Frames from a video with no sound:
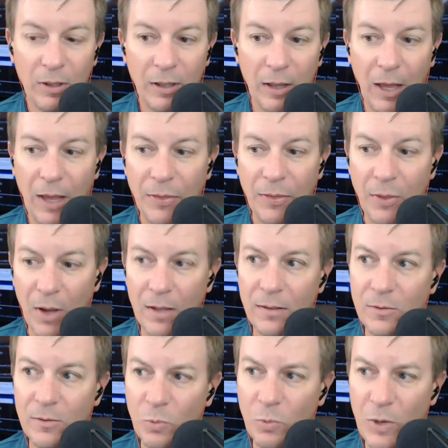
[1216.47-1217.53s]
I thought,
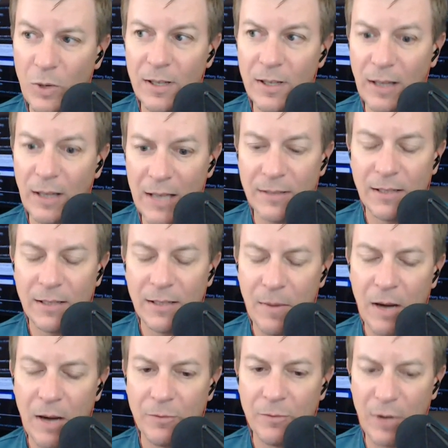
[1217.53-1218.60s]
when's the last time
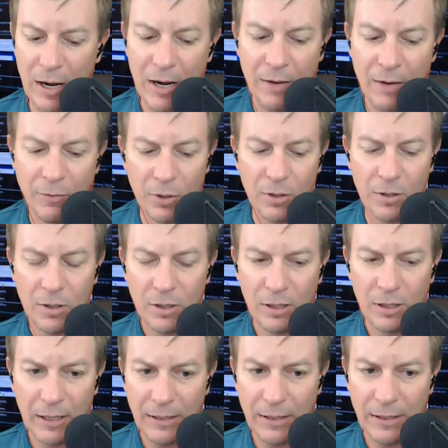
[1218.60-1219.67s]
I've ever
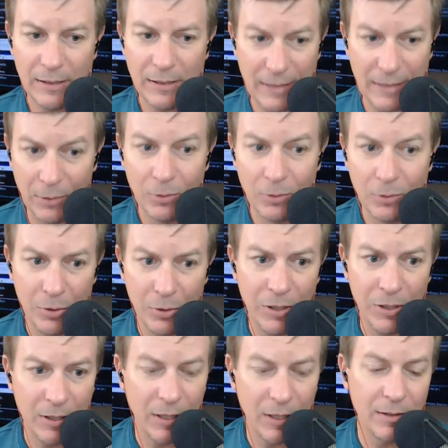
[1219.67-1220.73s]
like
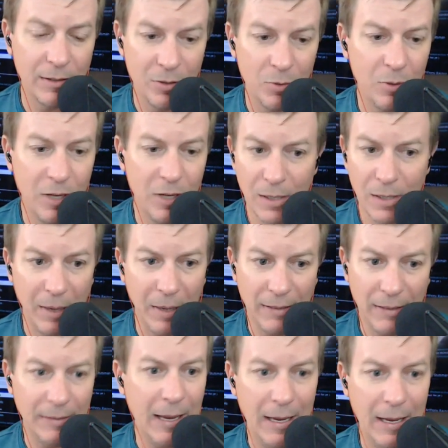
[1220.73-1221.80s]
downloaded a 2 gigabyte
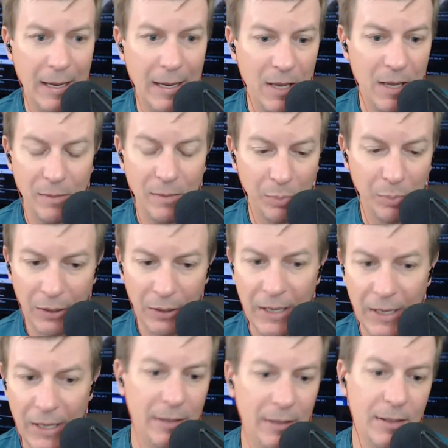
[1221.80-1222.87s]
game and
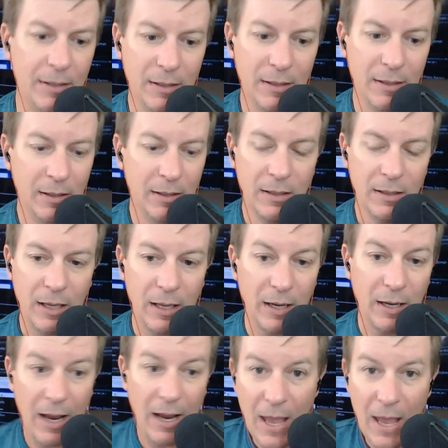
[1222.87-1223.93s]
played? And I
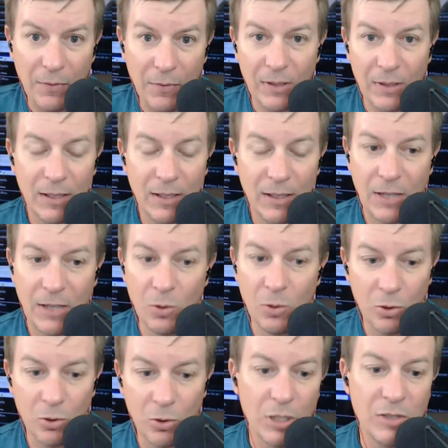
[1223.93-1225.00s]
haven't. And I don't
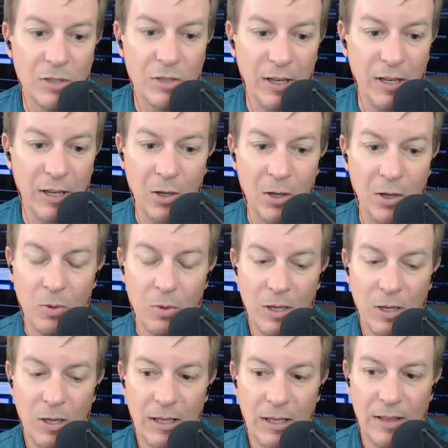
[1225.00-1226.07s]
crunch video
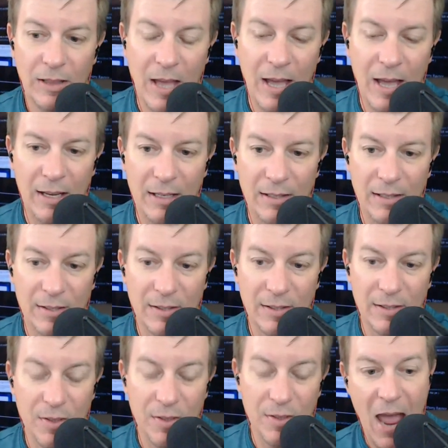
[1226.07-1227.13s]
that is
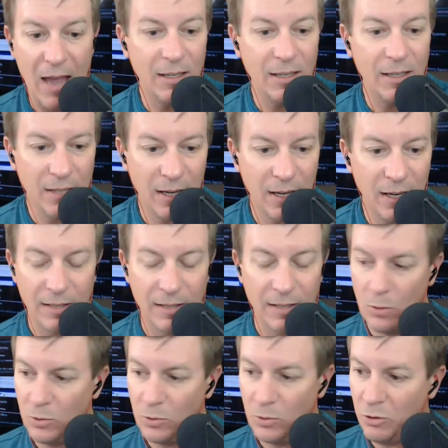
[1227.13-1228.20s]
that intense. I
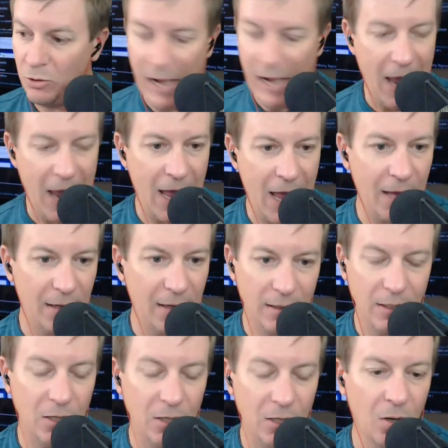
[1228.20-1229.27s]
don't do CAD,
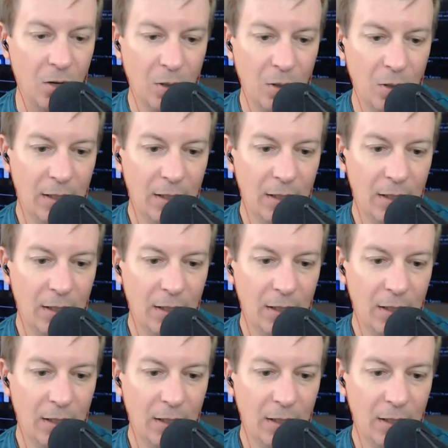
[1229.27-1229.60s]
you know?